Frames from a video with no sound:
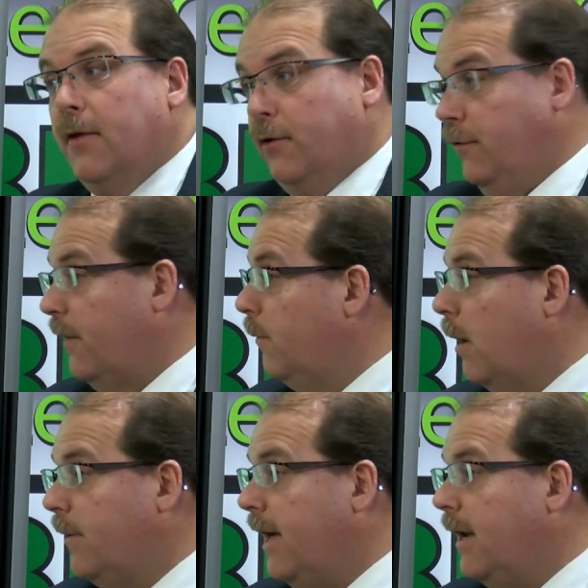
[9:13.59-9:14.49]
There's nothing
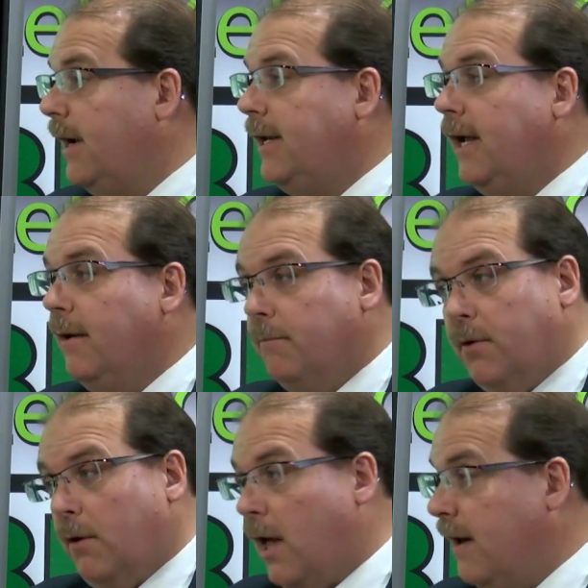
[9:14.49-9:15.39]
wrong with that idea. There
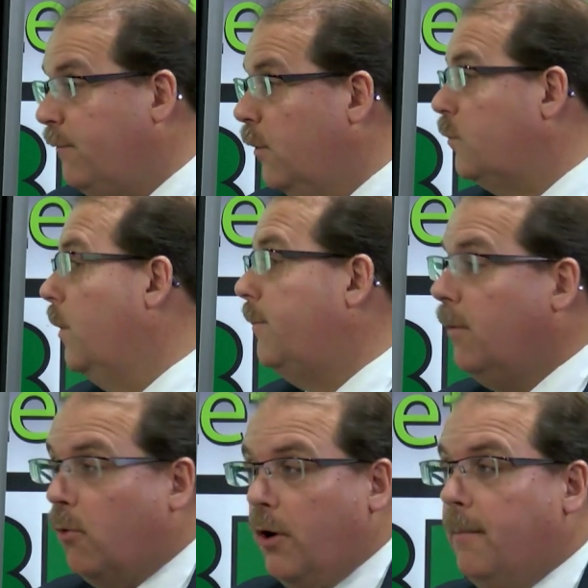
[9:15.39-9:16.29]
are a lot of folks want to put
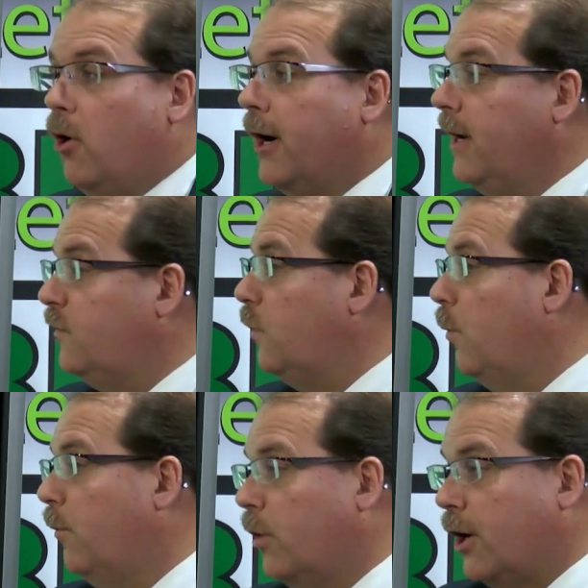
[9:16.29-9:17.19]
more in the market, and so
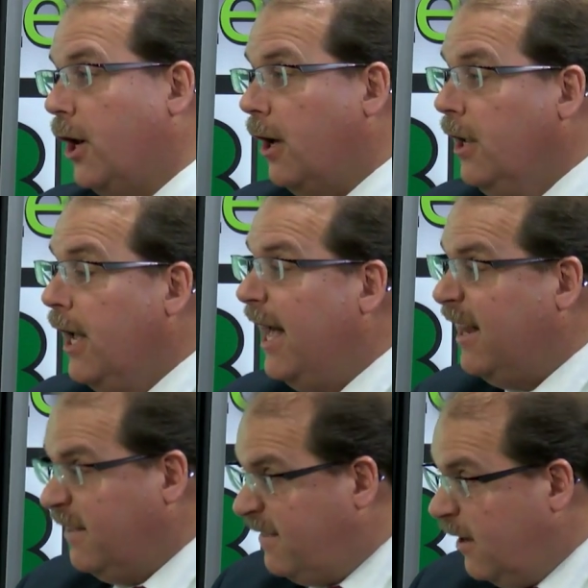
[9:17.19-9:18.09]
we'll work on a, an
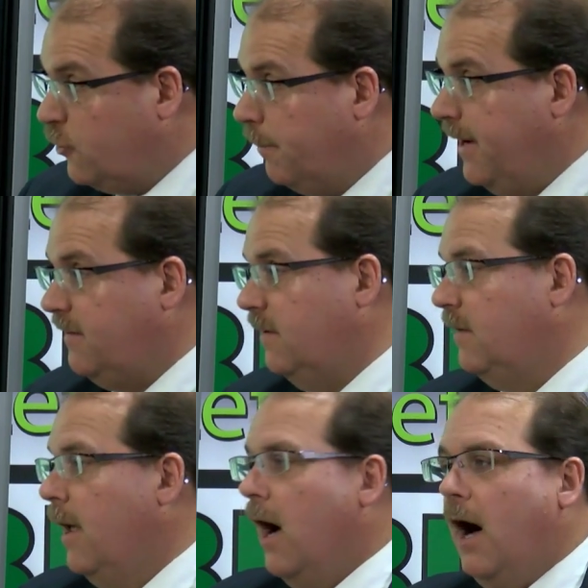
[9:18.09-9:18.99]
essential basis.
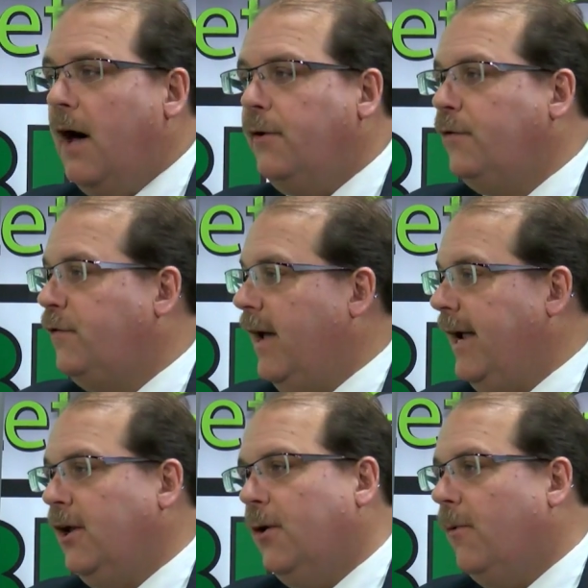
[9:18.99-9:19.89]
Others say,
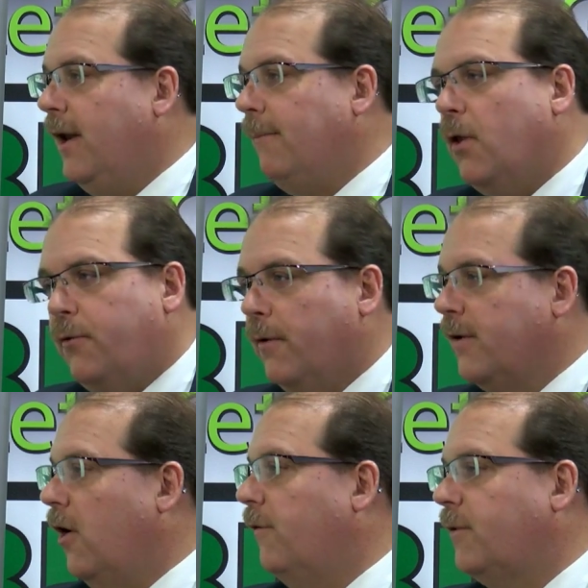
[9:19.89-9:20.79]
you know what, I'm going to throw the
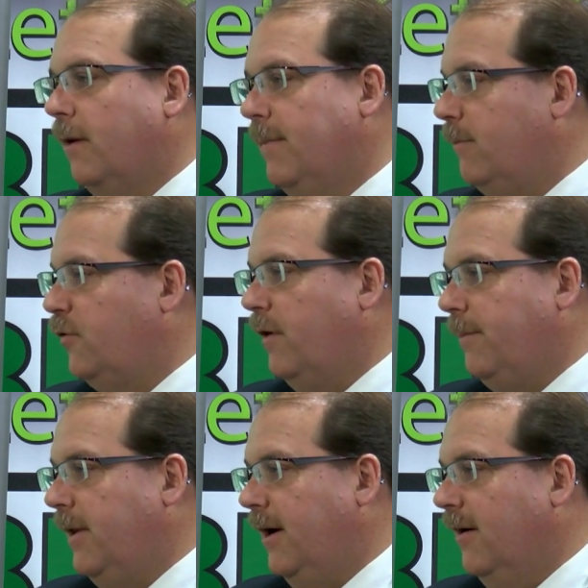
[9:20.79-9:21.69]
golf club
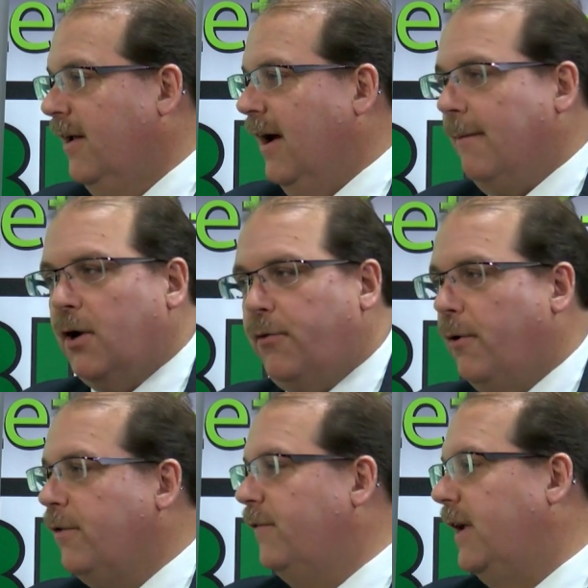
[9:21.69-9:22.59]
membership in there. I'm going to
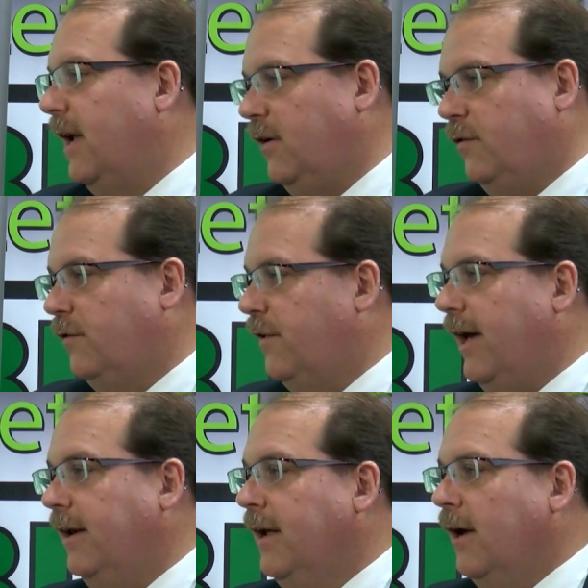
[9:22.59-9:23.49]
throw the vacations
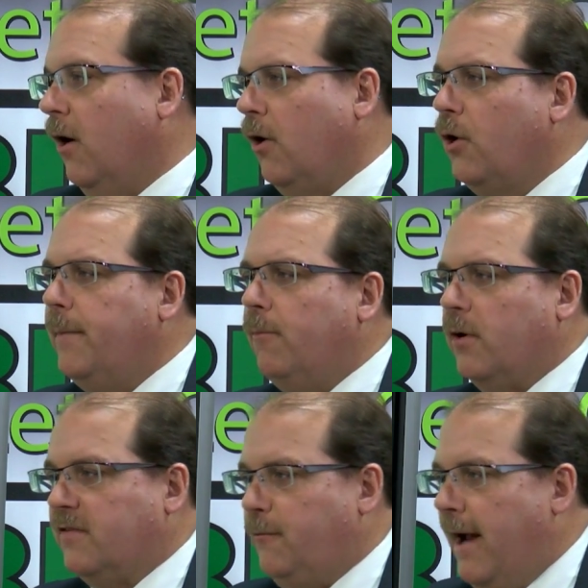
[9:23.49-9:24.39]
that are a little bit more
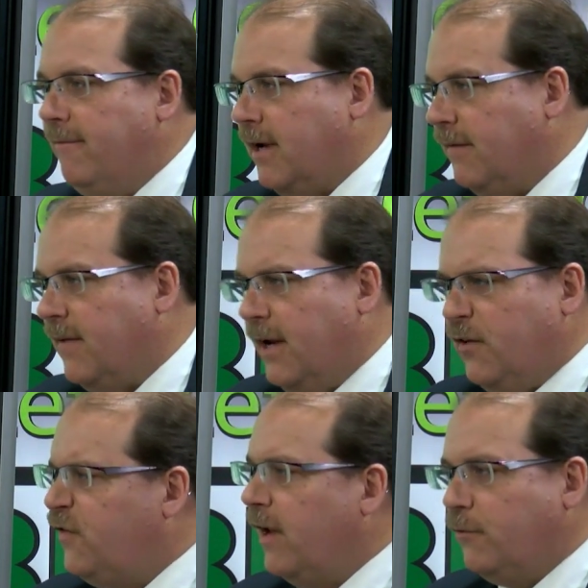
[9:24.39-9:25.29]
extravagant than an
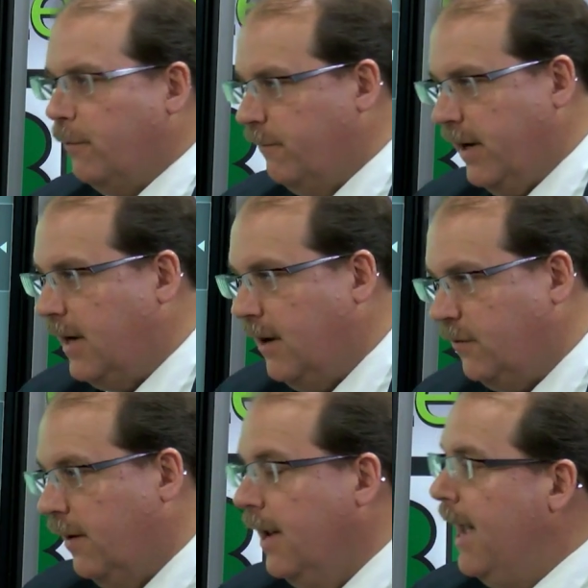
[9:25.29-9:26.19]
essential
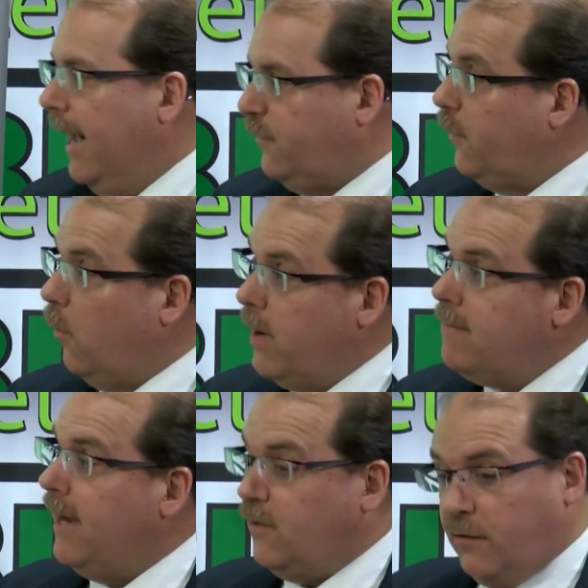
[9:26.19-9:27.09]
vacation. And so we
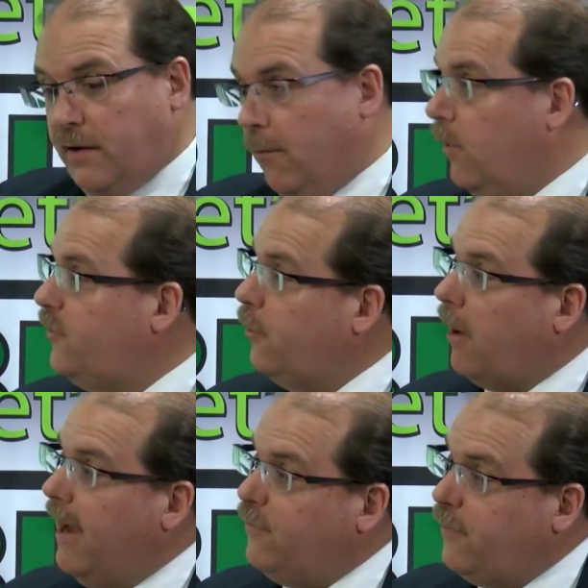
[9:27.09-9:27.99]
may just say, what's your
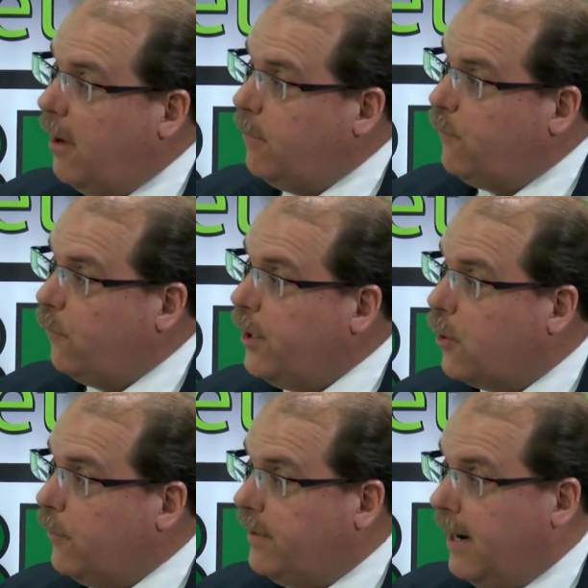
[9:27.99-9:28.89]
lifestyle before you
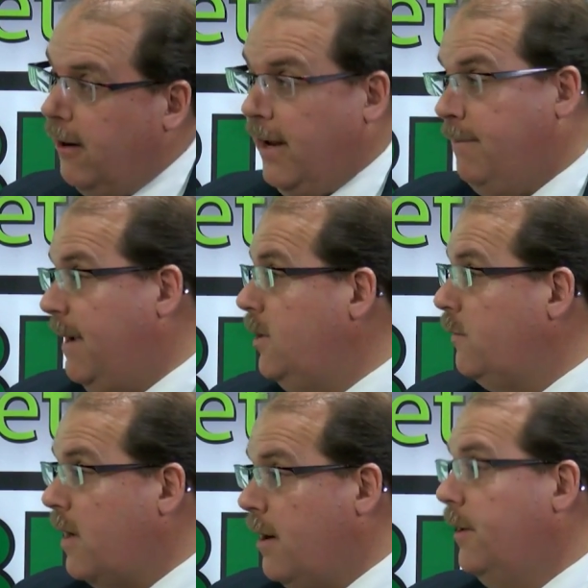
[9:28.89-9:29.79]
retired? And maybe
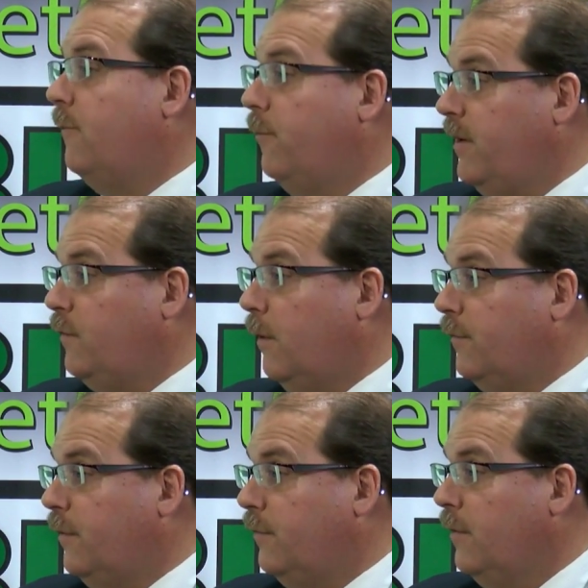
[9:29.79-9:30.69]
you've got enough
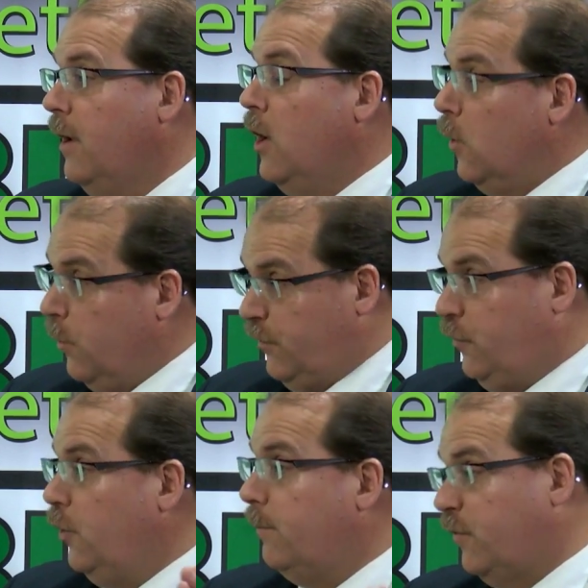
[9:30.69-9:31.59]
resources with
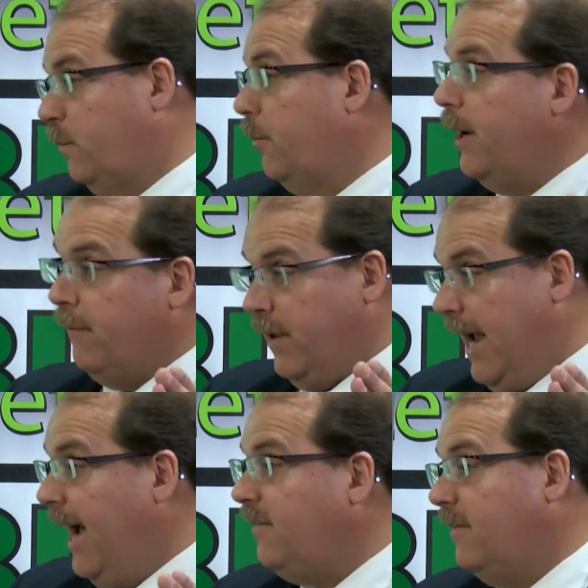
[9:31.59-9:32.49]
suitable split of the
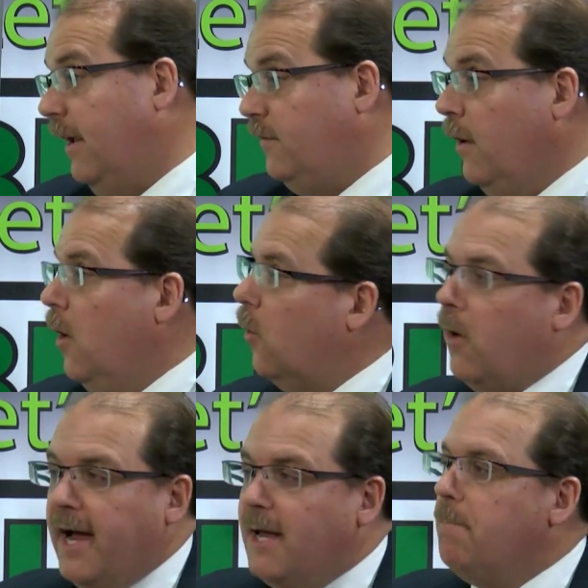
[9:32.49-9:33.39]
assets where
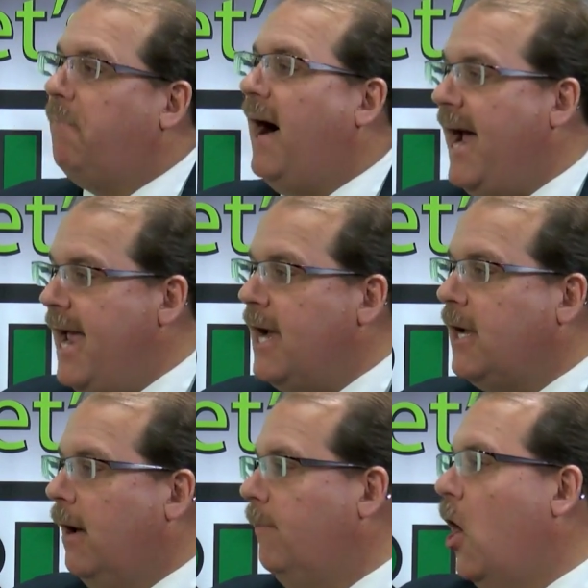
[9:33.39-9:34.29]
I can buy
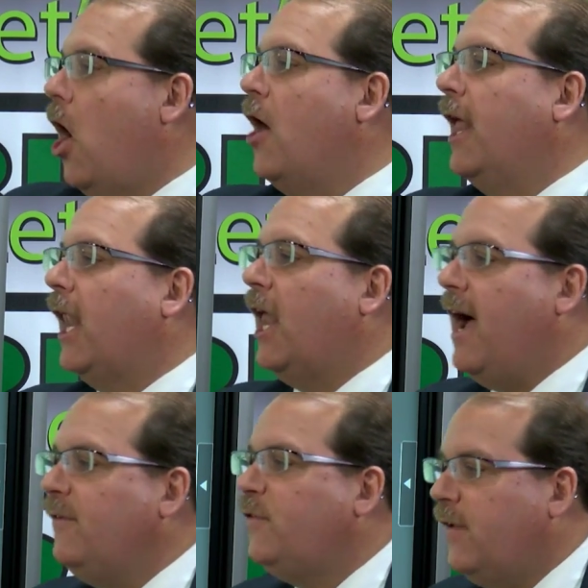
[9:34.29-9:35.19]
income on a
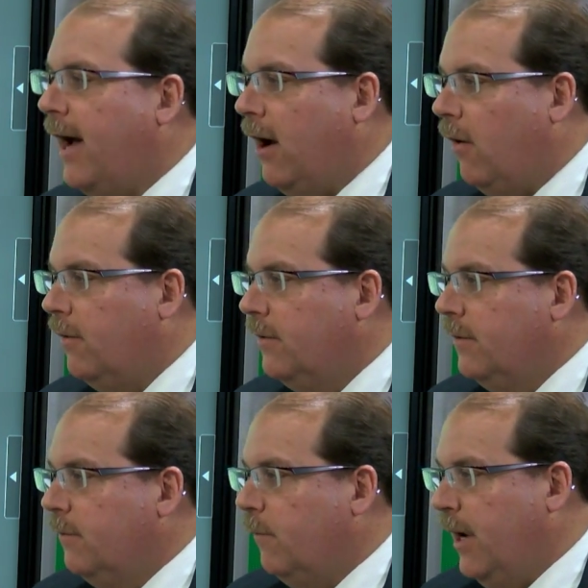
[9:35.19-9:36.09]
lifestyle
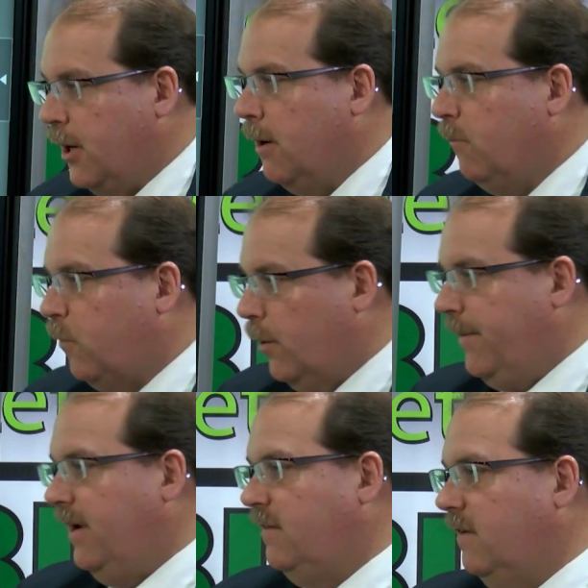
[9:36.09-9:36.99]
income mm -hmm. floor
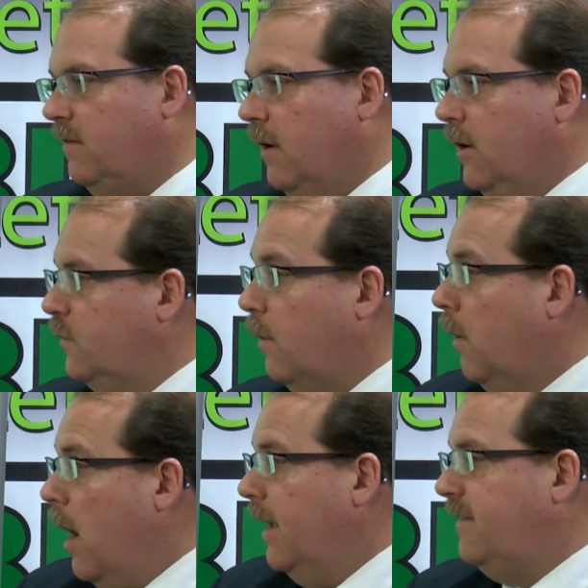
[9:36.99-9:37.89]
basis. So
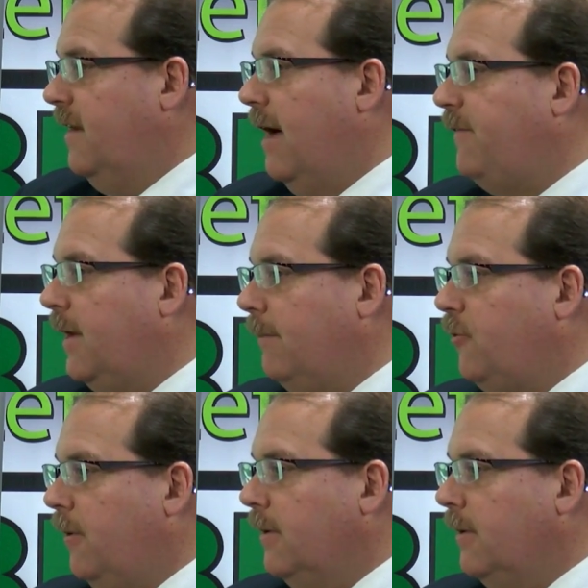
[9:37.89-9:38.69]
it's not that I'm trying.